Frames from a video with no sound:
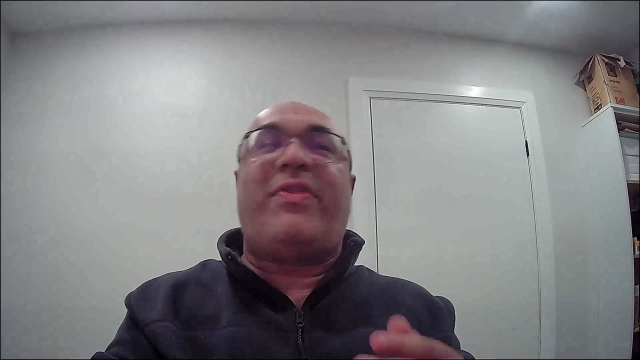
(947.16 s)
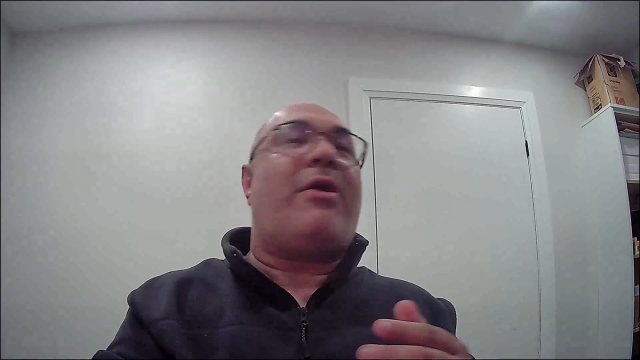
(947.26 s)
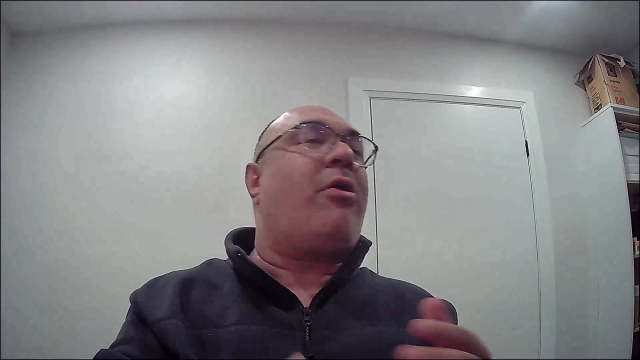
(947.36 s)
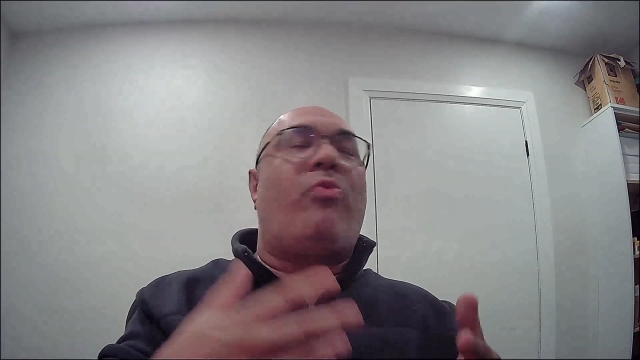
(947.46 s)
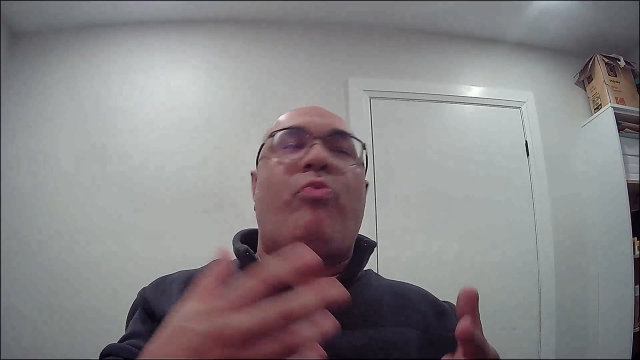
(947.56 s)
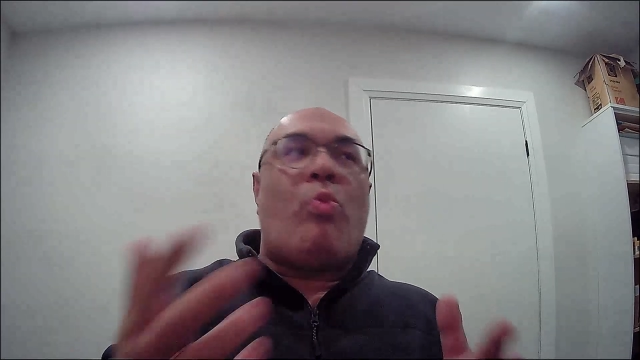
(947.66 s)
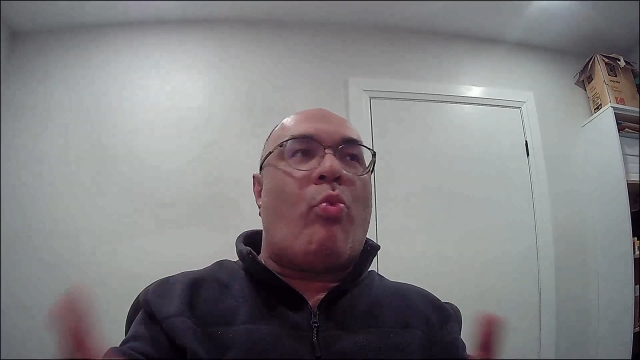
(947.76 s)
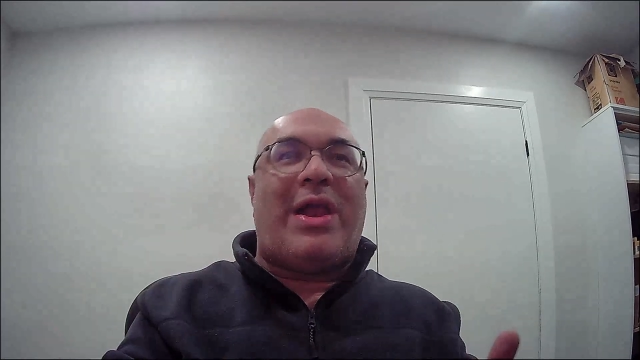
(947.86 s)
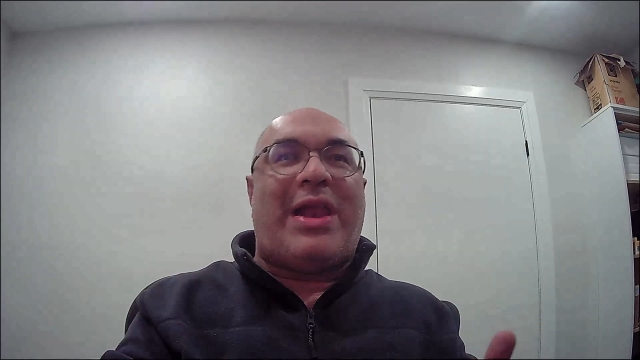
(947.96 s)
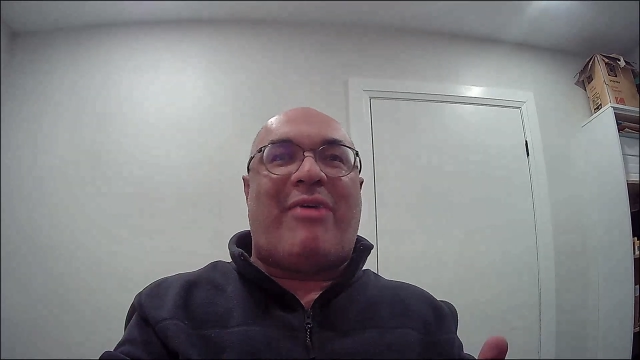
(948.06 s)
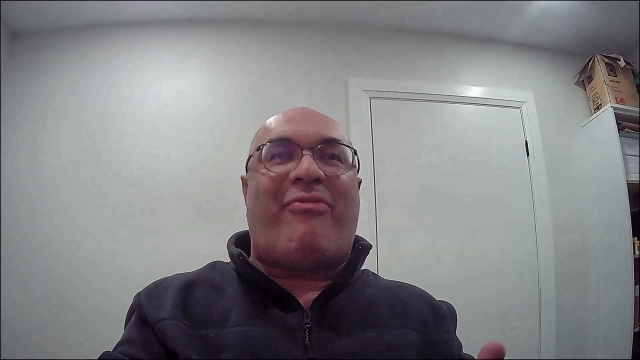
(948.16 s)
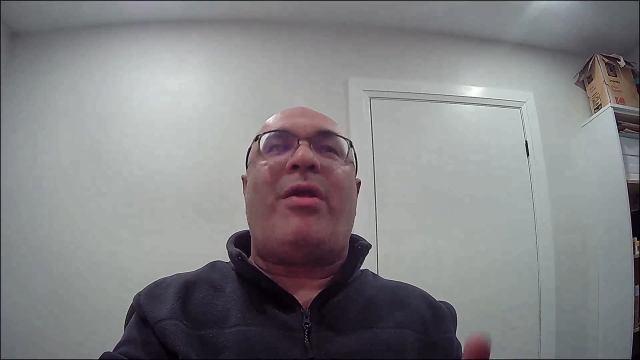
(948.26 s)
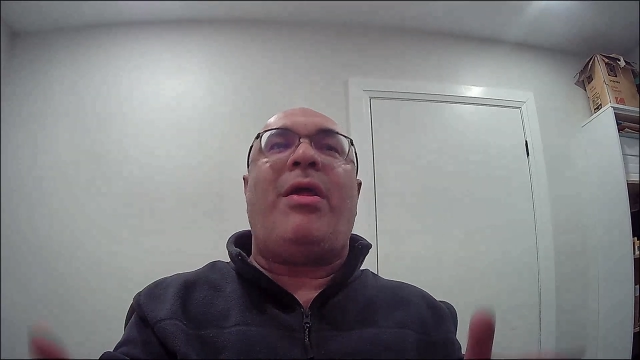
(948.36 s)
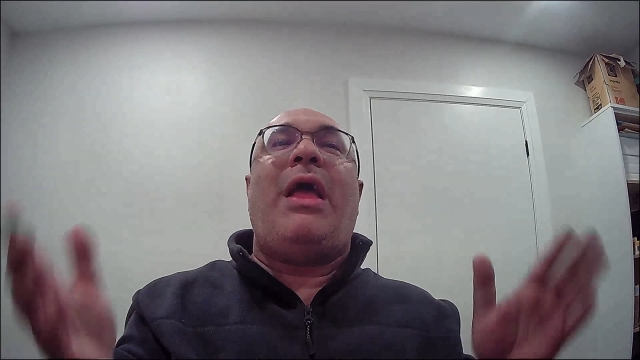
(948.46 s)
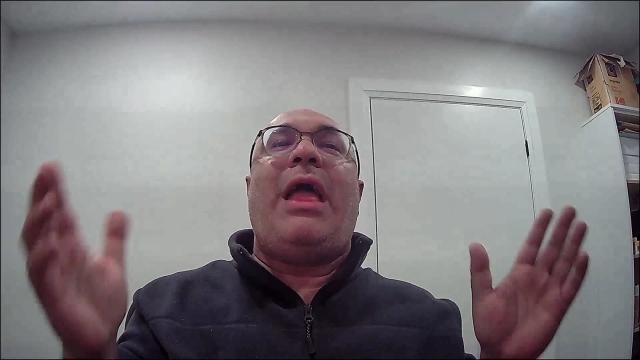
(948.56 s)
there,
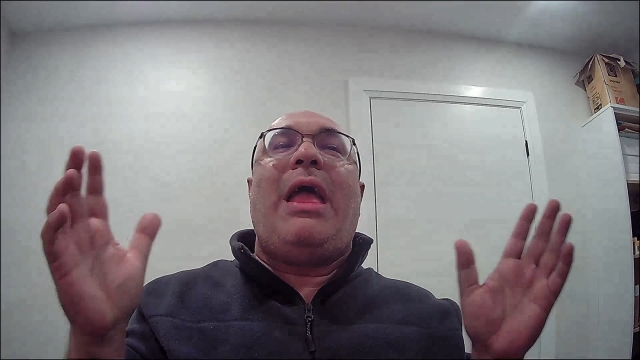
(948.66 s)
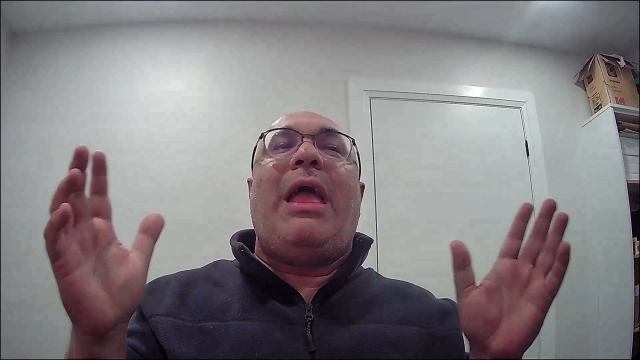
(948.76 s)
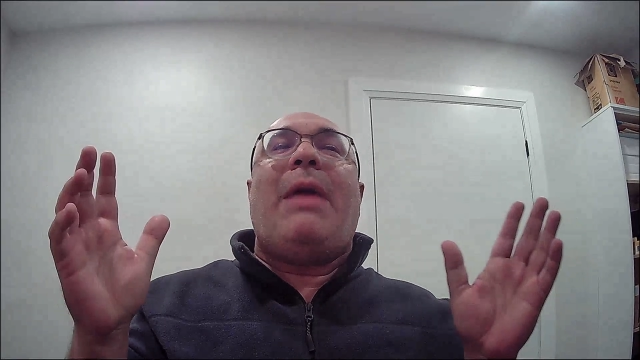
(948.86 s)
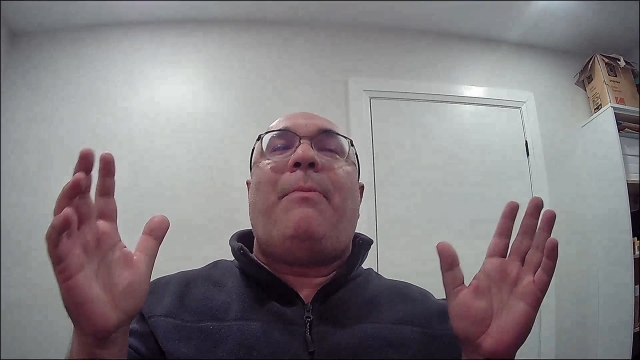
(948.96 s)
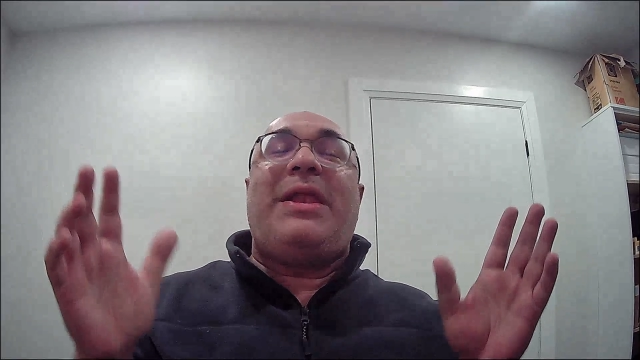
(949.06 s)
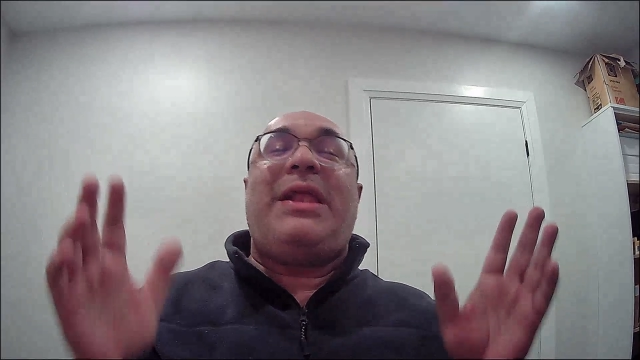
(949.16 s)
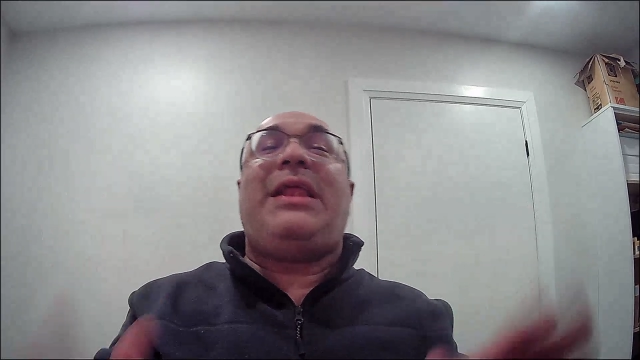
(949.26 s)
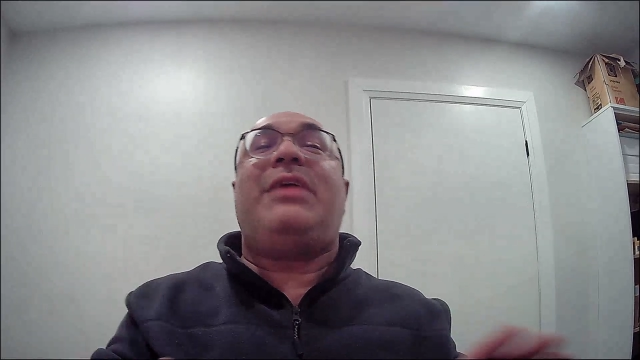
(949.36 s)
whatever. But it